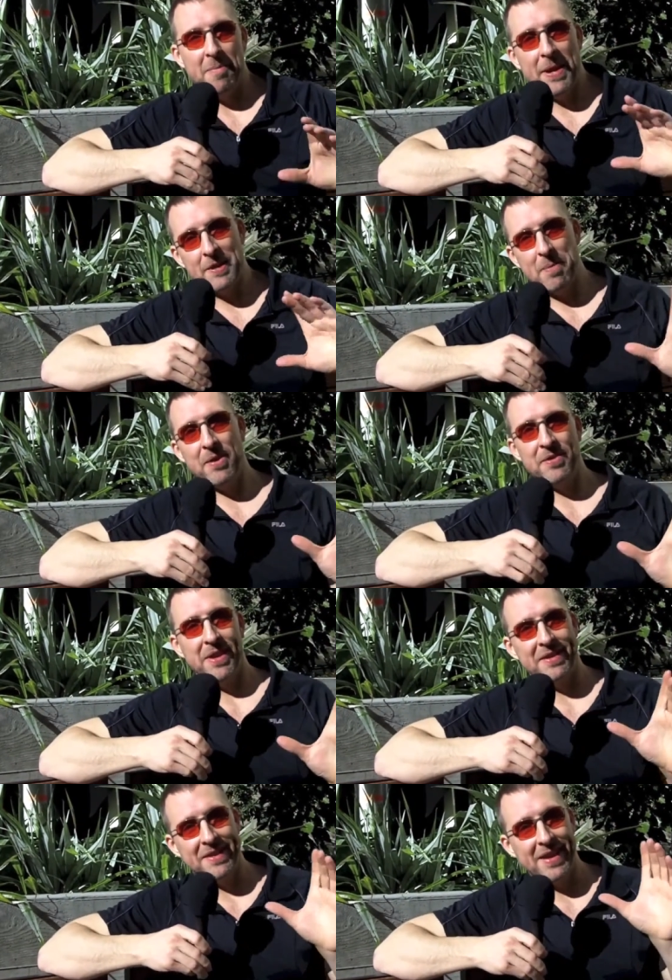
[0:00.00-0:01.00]
My
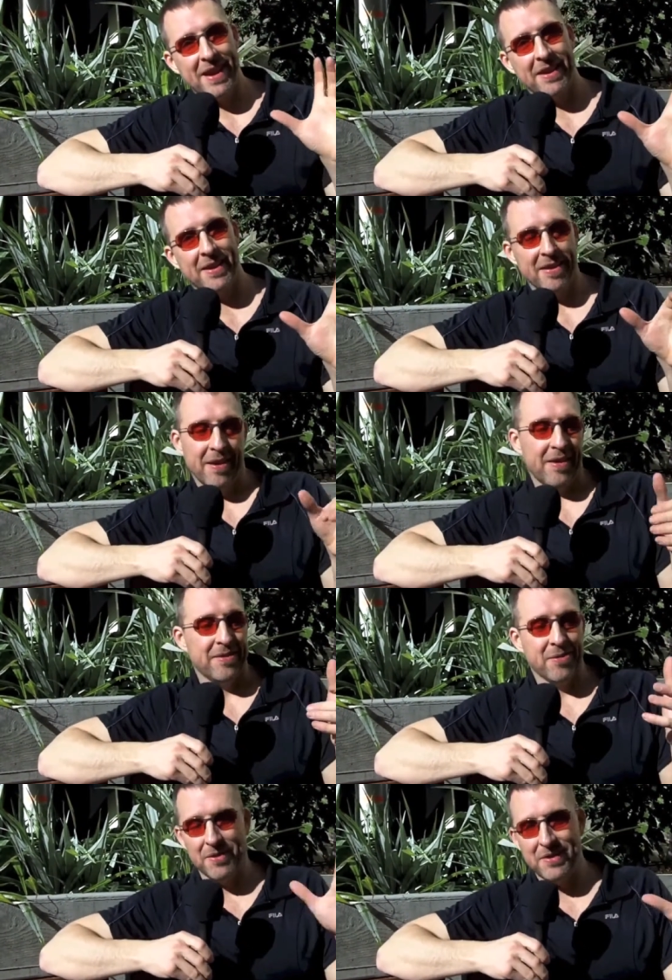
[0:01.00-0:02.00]
experience as a tech
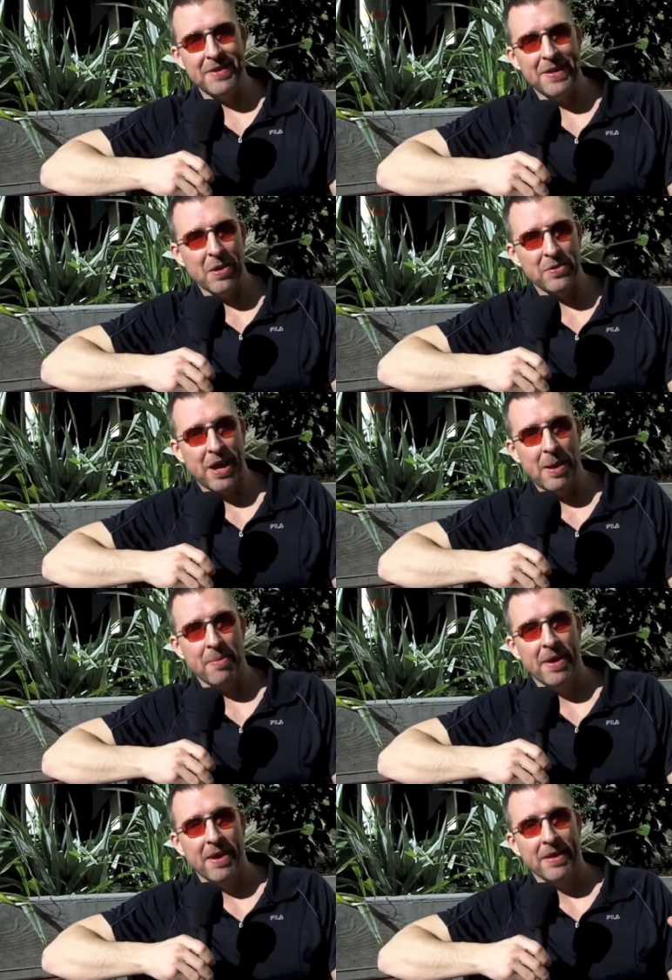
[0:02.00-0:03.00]
sort of CTO
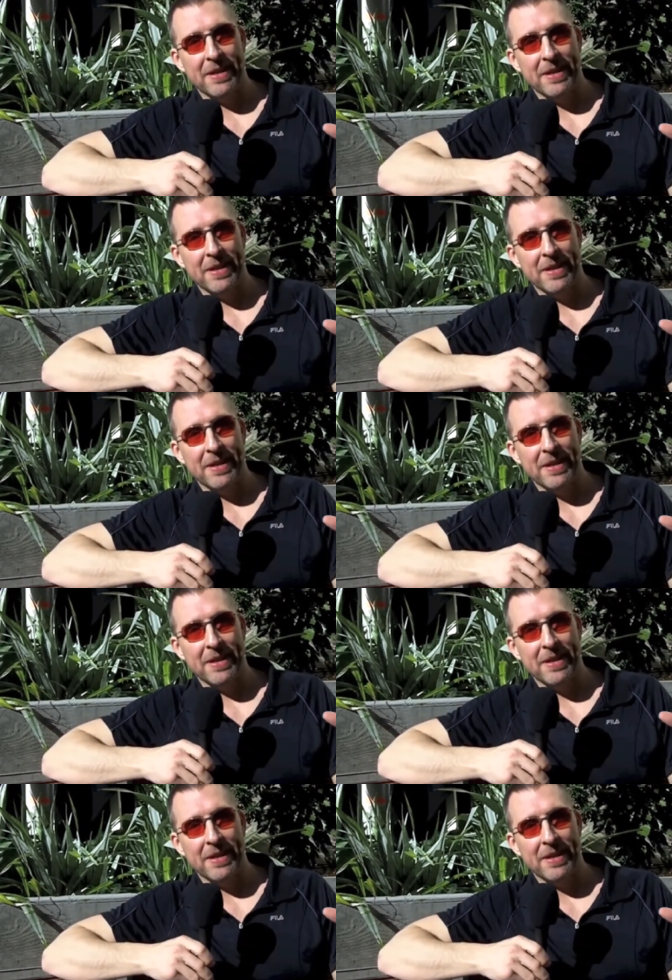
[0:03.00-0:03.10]
type